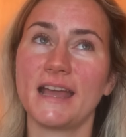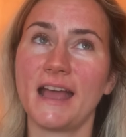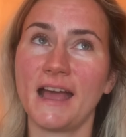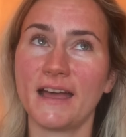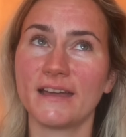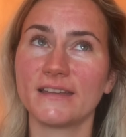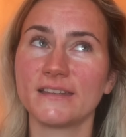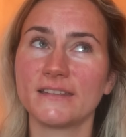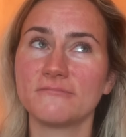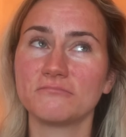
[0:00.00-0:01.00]

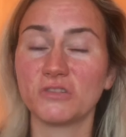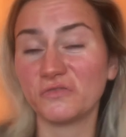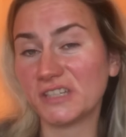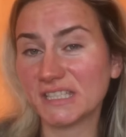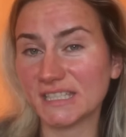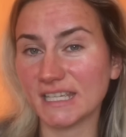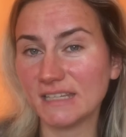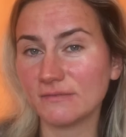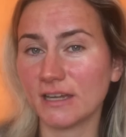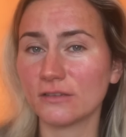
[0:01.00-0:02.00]
the first
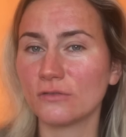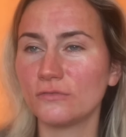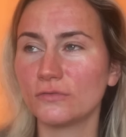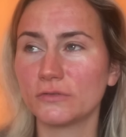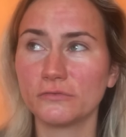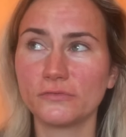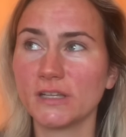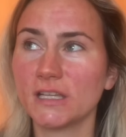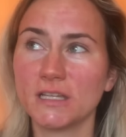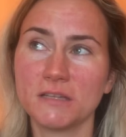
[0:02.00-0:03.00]
day I go for a
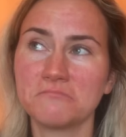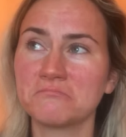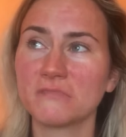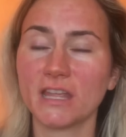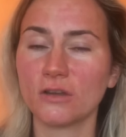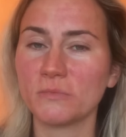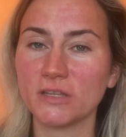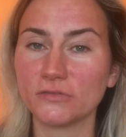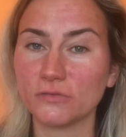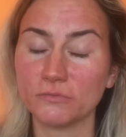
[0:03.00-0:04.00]

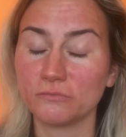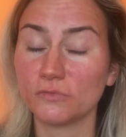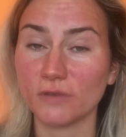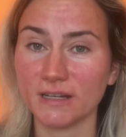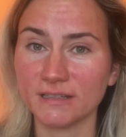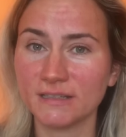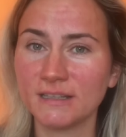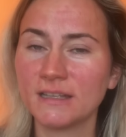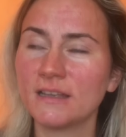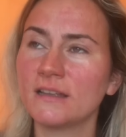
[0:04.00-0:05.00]
3-kilometer run.
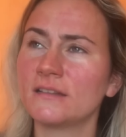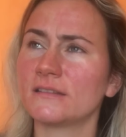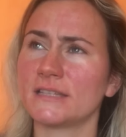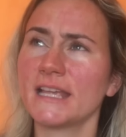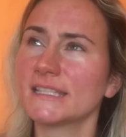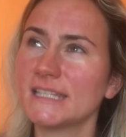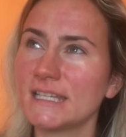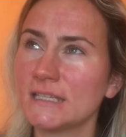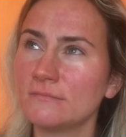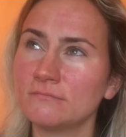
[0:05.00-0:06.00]
The next
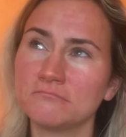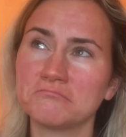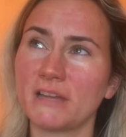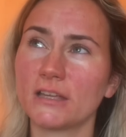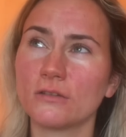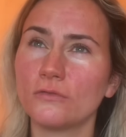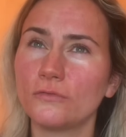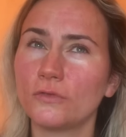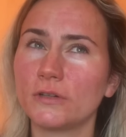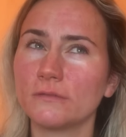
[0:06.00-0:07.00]
day I go
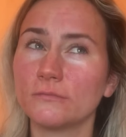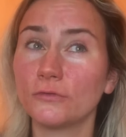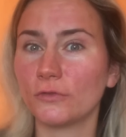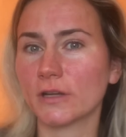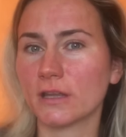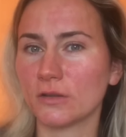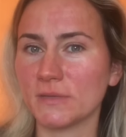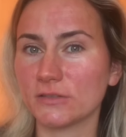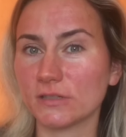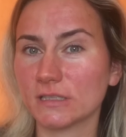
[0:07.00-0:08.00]
for 4
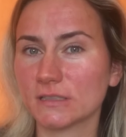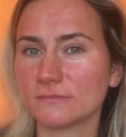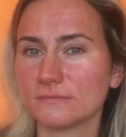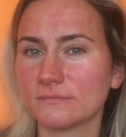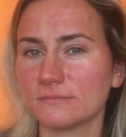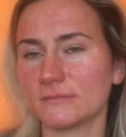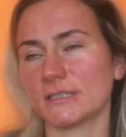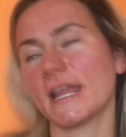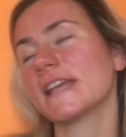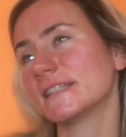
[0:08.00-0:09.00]
kilometers. The
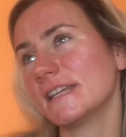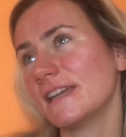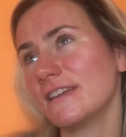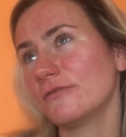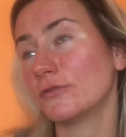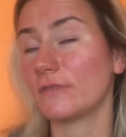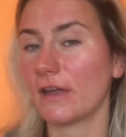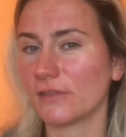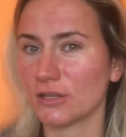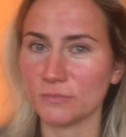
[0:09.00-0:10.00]
next day for
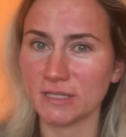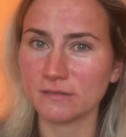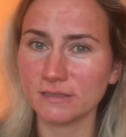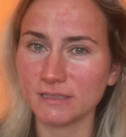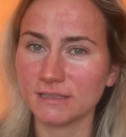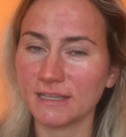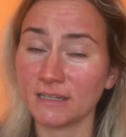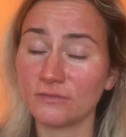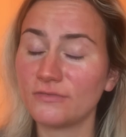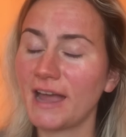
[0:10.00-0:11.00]
5 kilometers. And
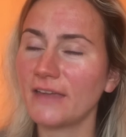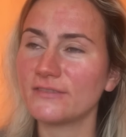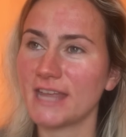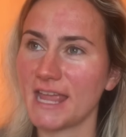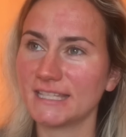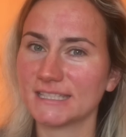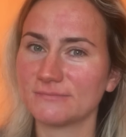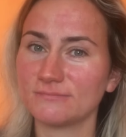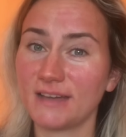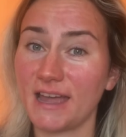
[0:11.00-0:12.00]
in 5 days
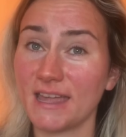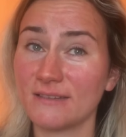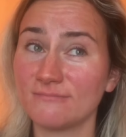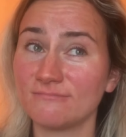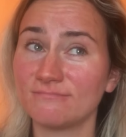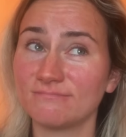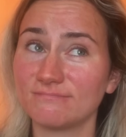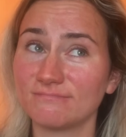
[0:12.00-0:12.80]
I am